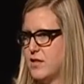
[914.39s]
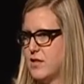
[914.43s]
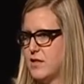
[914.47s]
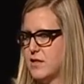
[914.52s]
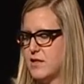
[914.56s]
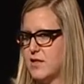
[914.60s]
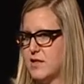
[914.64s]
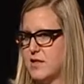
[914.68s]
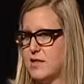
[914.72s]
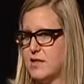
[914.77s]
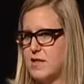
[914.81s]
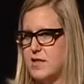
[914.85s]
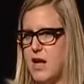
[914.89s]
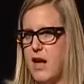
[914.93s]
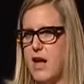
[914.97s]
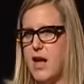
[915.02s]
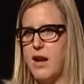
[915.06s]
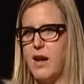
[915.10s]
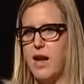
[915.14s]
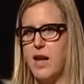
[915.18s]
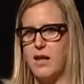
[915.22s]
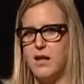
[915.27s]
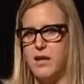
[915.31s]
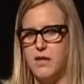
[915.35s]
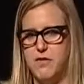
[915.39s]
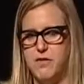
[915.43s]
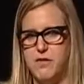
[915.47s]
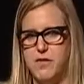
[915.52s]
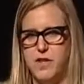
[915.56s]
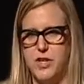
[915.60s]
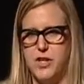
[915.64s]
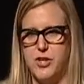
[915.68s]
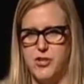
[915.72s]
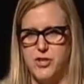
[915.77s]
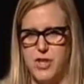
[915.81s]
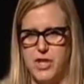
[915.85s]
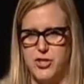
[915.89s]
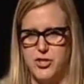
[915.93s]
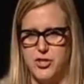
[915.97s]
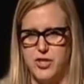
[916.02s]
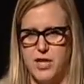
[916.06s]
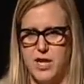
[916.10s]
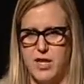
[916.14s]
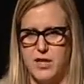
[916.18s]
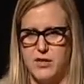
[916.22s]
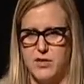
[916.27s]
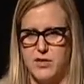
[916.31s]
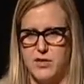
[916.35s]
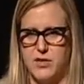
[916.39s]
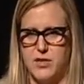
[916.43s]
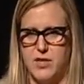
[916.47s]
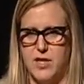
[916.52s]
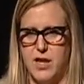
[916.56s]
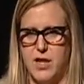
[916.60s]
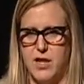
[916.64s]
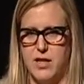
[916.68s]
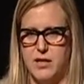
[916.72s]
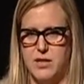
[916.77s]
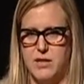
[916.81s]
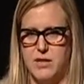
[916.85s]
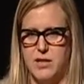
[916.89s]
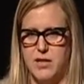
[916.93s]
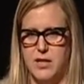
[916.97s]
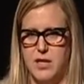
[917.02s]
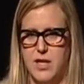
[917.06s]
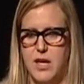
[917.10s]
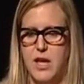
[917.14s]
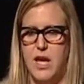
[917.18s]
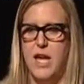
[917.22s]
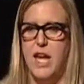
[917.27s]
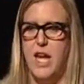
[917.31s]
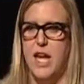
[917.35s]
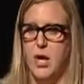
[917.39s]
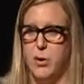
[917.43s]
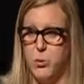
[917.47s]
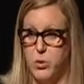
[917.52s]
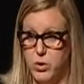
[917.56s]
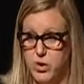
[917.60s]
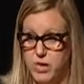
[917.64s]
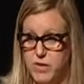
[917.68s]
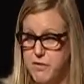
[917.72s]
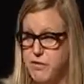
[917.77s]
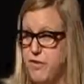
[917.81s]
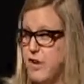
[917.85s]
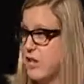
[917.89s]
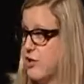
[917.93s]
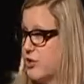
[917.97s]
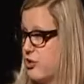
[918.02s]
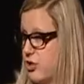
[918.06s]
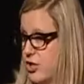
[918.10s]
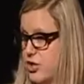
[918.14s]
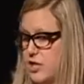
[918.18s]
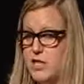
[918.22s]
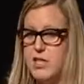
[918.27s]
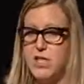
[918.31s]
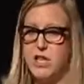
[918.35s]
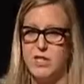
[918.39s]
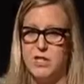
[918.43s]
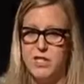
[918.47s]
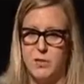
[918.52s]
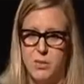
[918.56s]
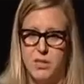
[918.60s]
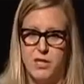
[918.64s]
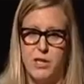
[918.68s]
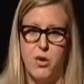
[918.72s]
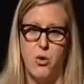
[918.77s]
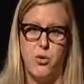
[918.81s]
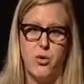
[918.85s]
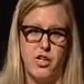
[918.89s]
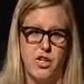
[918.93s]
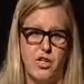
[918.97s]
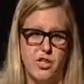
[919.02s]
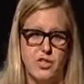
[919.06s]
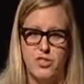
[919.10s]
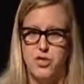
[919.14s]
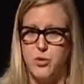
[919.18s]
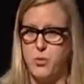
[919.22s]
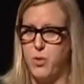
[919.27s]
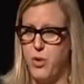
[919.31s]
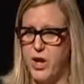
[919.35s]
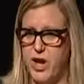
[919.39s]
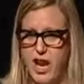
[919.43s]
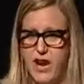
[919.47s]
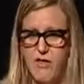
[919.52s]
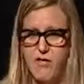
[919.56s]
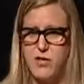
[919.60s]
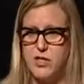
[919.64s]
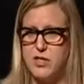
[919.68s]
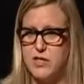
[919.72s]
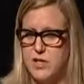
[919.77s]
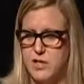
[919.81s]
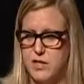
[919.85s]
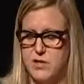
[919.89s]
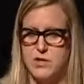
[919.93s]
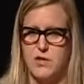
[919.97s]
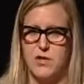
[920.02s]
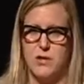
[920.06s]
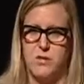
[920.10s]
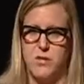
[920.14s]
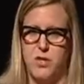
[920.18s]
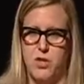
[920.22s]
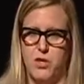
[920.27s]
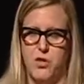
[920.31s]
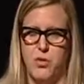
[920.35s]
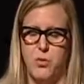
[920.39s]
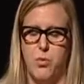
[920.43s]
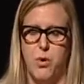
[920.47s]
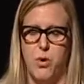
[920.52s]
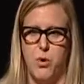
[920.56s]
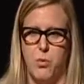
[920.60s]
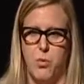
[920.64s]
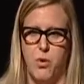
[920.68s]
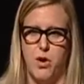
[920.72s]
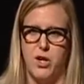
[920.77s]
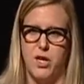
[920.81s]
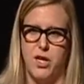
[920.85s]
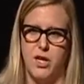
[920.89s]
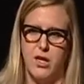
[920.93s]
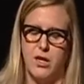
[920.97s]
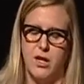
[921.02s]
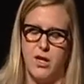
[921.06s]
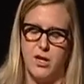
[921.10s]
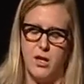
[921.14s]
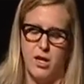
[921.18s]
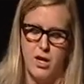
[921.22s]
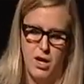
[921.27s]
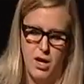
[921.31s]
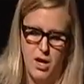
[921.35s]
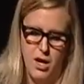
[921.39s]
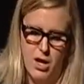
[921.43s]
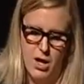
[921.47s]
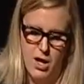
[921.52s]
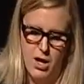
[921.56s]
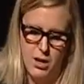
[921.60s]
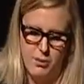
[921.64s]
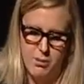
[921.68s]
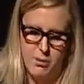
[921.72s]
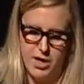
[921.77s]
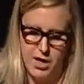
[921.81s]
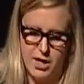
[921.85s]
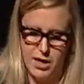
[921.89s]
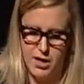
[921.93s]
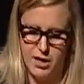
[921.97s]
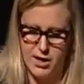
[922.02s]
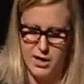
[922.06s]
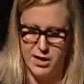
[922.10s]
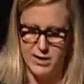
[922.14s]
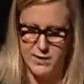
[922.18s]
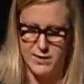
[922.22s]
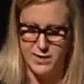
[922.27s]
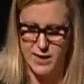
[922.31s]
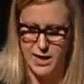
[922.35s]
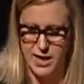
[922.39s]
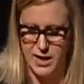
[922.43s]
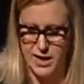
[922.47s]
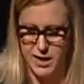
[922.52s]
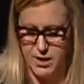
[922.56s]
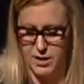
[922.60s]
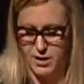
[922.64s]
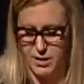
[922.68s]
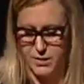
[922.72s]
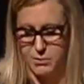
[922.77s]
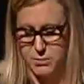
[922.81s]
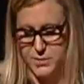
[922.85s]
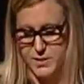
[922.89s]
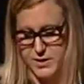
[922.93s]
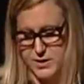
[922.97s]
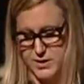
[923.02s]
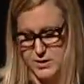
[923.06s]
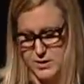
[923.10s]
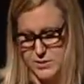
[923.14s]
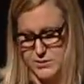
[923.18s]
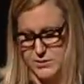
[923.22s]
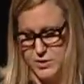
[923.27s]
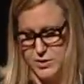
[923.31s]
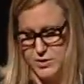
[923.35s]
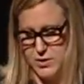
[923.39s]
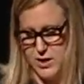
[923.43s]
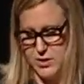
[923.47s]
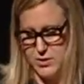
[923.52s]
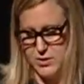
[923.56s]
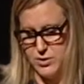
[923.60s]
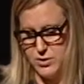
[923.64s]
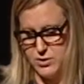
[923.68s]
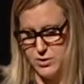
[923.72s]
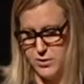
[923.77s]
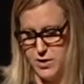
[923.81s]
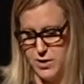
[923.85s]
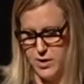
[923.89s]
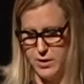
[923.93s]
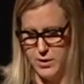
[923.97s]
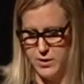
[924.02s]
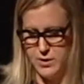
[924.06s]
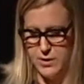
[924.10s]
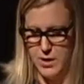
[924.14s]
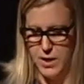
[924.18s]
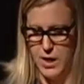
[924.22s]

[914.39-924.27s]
This is not a configuration exercise. It will eventually need to be loaded into whatever system that you are working in, but it is a business-first exercise.